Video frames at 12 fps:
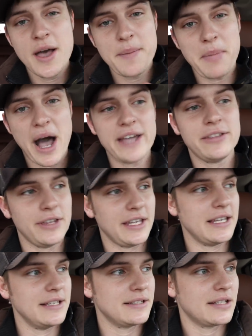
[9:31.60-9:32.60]
my
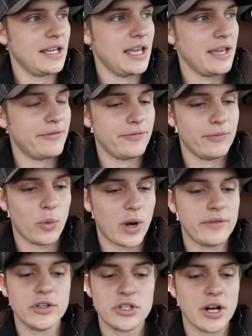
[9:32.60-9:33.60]
thing is, if
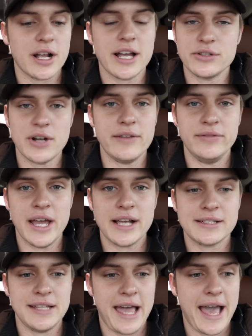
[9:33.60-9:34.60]
whatever truck I drive
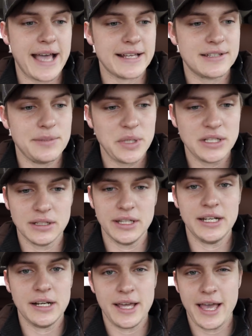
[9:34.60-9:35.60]
next, it has to be
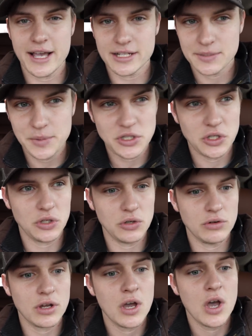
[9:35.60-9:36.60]
deleted, it has to be
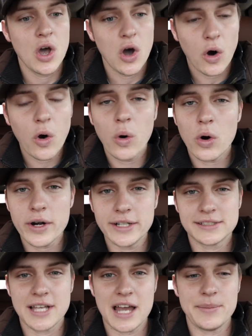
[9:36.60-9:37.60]
tuned, or
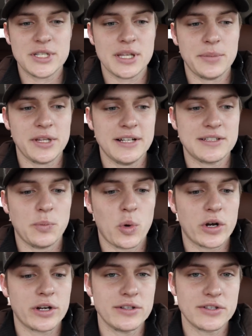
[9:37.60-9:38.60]
it's gotta be something that's
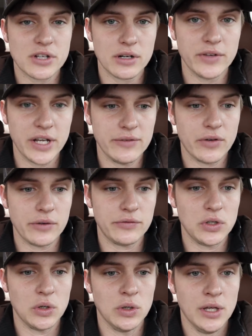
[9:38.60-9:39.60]
more conservative on
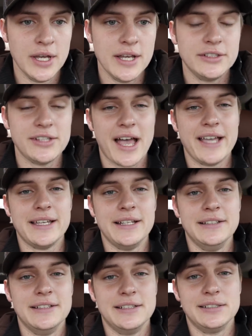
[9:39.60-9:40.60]
fuel so I
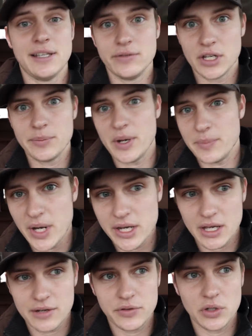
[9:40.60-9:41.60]
can save a little bit of
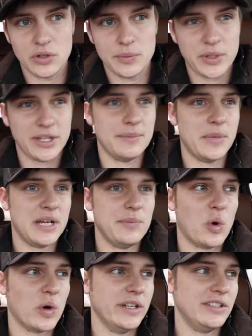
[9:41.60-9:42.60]
money on fuel and put that money
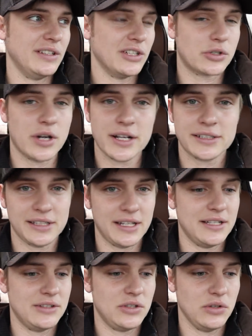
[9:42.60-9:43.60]
more into the trucks and
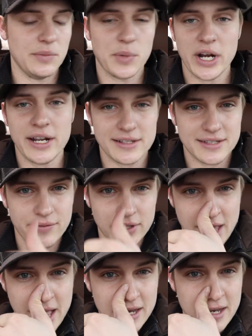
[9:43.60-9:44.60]
into the brand and stuff
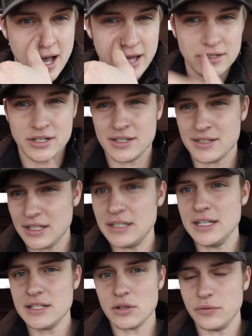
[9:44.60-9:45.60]
like that, and not just in
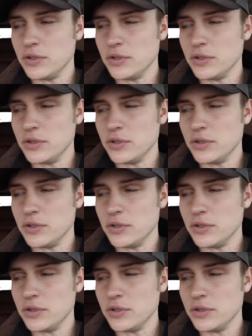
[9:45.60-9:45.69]
diesel